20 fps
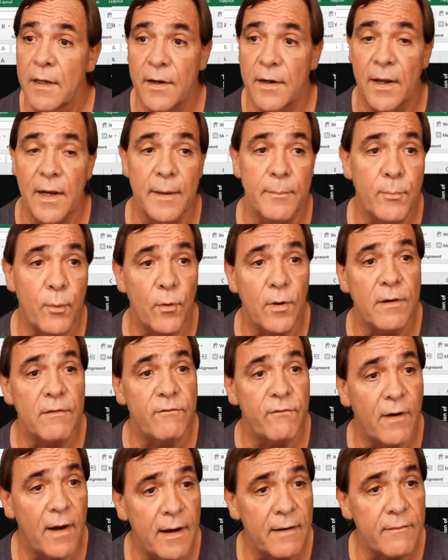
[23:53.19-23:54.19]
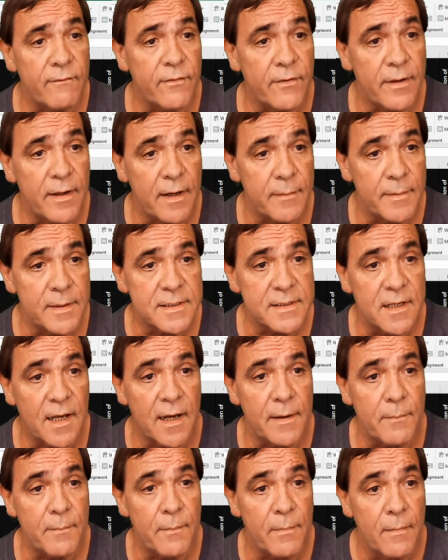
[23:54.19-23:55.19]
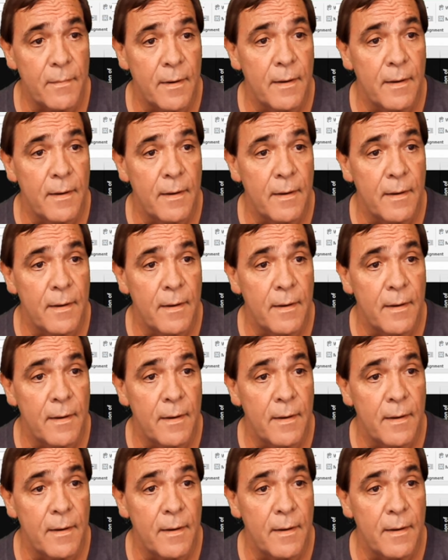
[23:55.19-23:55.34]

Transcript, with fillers: 9.5 for the MSI